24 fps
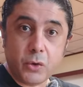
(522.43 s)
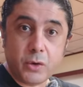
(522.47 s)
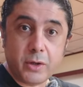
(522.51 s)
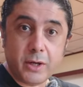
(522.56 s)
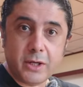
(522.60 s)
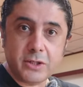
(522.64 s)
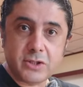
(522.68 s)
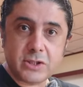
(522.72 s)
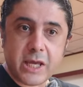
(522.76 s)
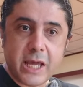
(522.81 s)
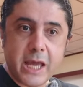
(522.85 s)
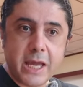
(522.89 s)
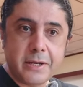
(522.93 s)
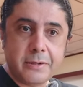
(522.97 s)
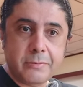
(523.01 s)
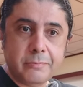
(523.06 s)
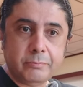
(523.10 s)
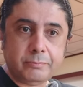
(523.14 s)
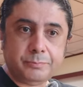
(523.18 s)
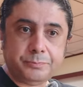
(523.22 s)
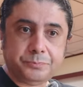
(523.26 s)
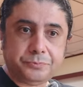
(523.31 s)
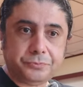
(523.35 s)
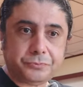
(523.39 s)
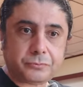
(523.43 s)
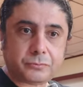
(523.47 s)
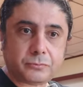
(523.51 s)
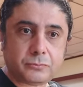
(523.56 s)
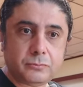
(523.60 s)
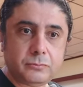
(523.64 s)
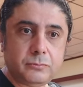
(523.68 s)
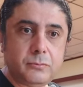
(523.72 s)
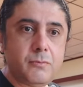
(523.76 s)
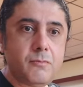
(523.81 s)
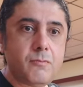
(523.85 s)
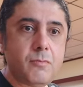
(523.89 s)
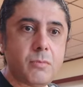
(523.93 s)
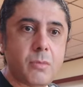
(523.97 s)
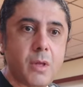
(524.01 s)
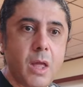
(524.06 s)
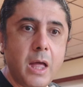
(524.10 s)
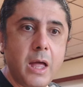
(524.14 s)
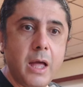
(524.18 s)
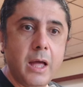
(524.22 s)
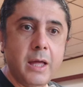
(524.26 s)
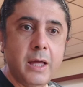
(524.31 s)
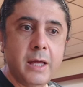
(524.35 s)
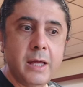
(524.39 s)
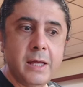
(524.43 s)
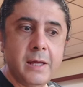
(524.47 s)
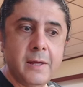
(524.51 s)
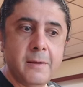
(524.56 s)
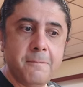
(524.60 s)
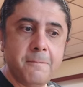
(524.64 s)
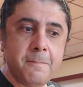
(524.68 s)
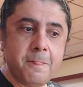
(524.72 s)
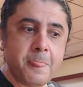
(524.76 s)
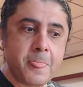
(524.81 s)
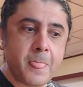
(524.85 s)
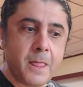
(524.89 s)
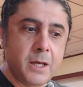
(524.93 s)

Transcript: guys can. Um,